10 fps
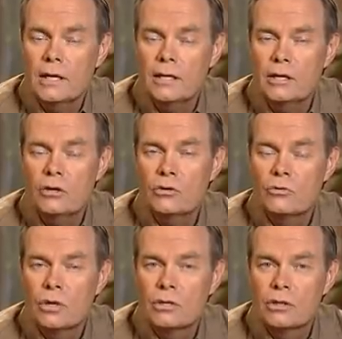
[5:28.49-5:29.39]
And here's
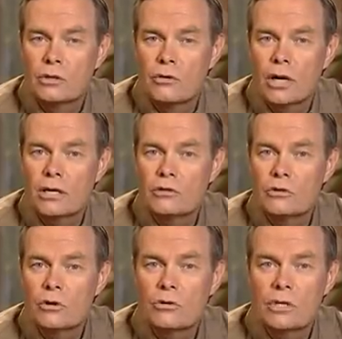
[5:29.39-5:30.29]
one of the great
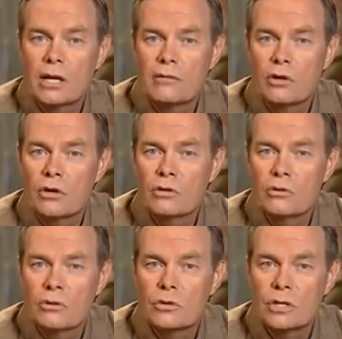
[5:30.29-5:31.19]
truths that I've learned
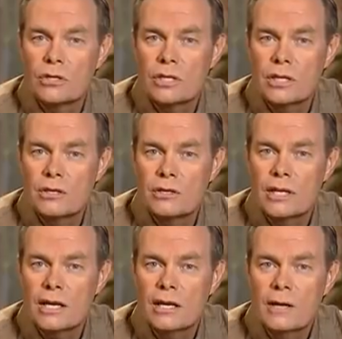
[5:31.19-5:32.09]
through this is
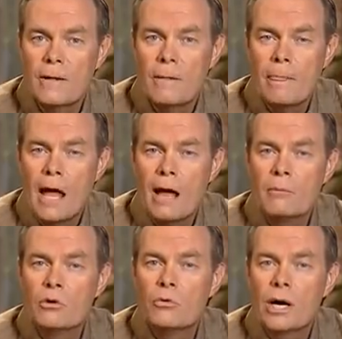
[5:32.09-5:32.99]
that I'm
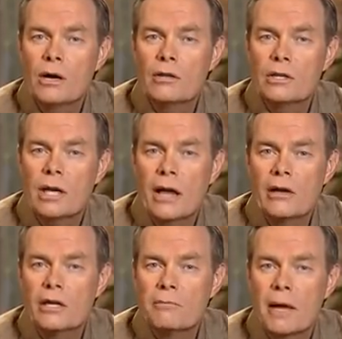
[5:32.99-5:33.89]
aware that now
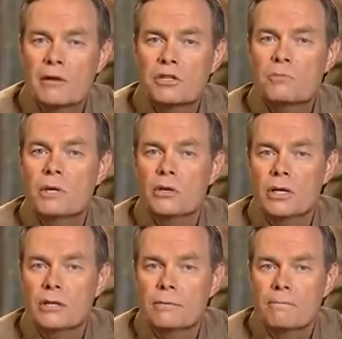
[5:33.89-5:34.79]
in my
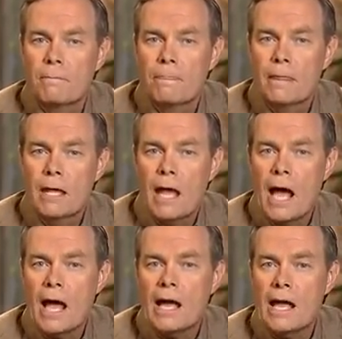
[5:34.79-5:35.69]
spirit,
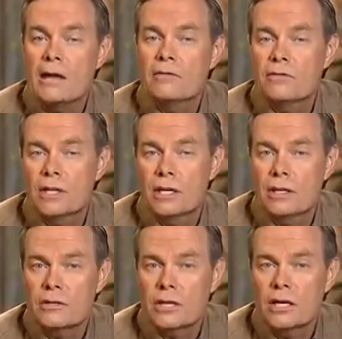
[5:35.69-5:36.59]
I have
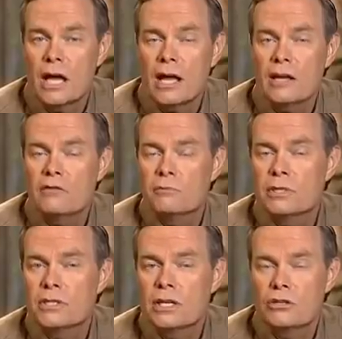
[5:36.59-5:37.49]
things and I have
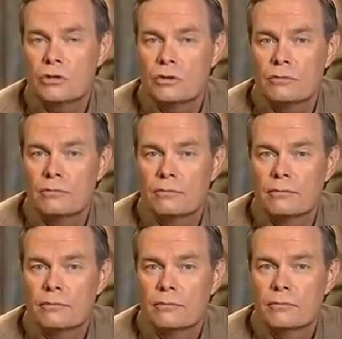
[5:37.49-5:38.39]
potential
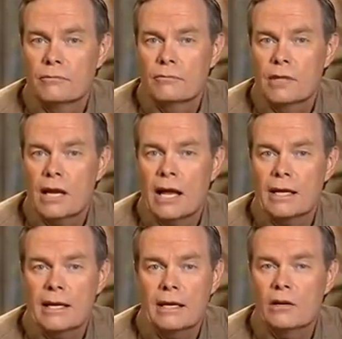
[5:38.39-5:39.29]
that I
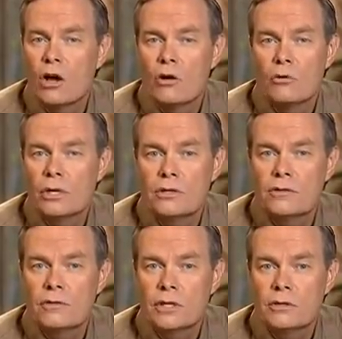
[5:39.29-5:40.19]
can't always
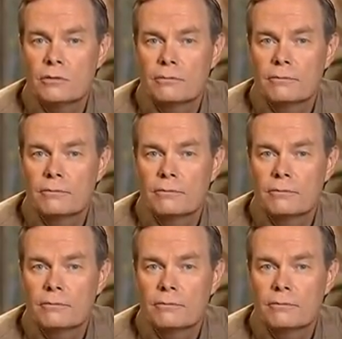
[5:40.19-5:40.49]
feel.